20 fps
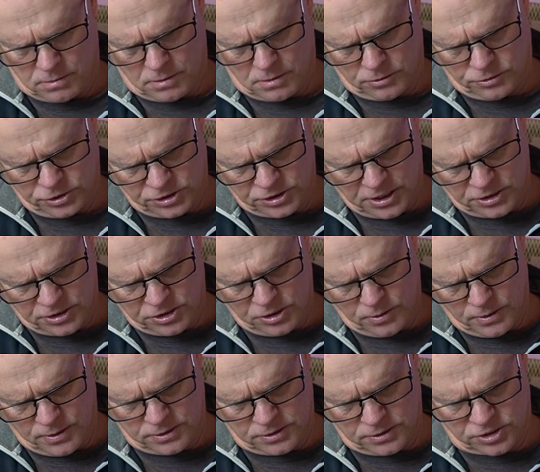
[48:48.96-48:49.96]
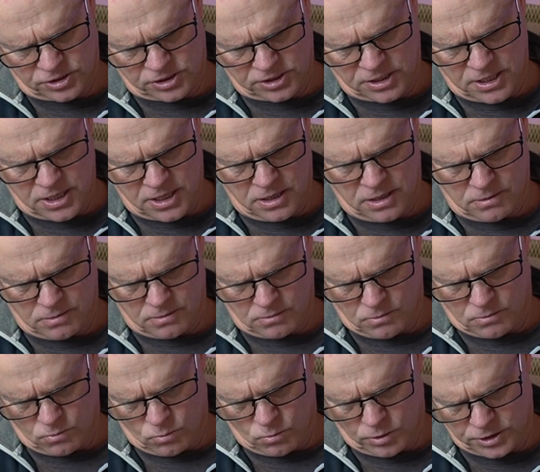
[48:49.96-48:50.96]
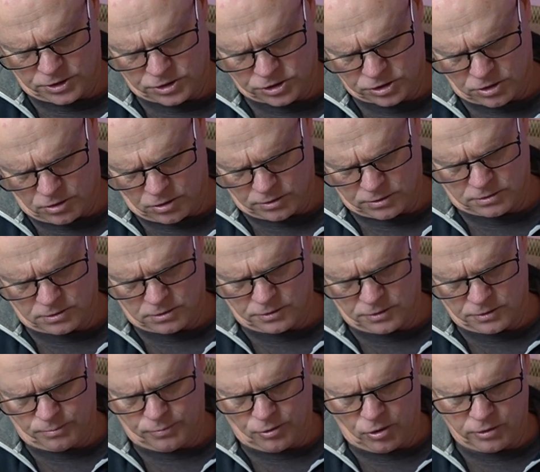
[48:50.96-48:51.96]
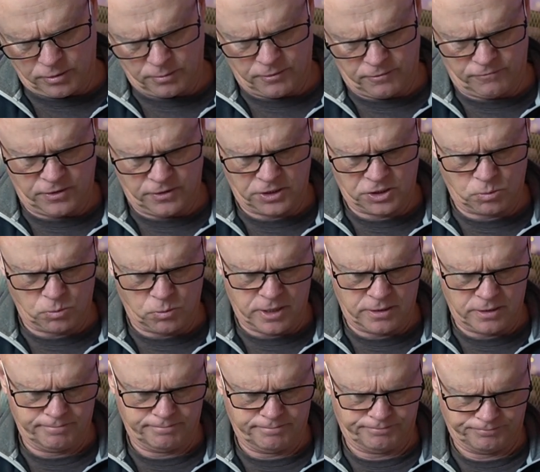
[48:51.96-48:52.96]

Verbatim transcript: I'll just undo it and see what it's got on the bottom of this one.